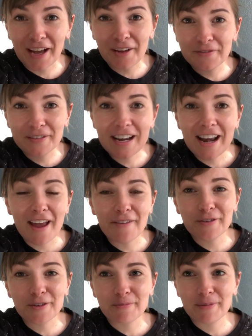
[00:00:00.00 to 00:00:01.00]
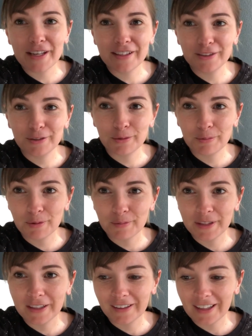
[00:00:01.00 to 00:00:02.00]
I've never been to a
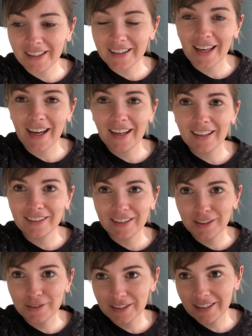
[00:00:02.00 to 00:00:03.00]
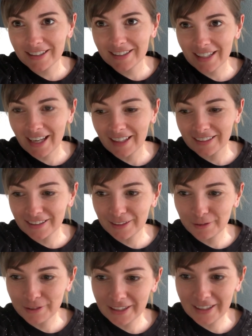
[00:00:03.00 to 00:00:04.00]
premiere like that. Can you see this
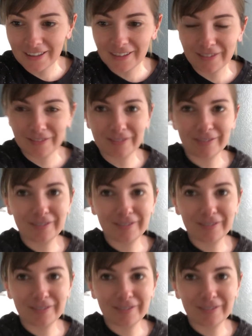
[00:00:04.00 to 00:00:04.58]
cattail right now?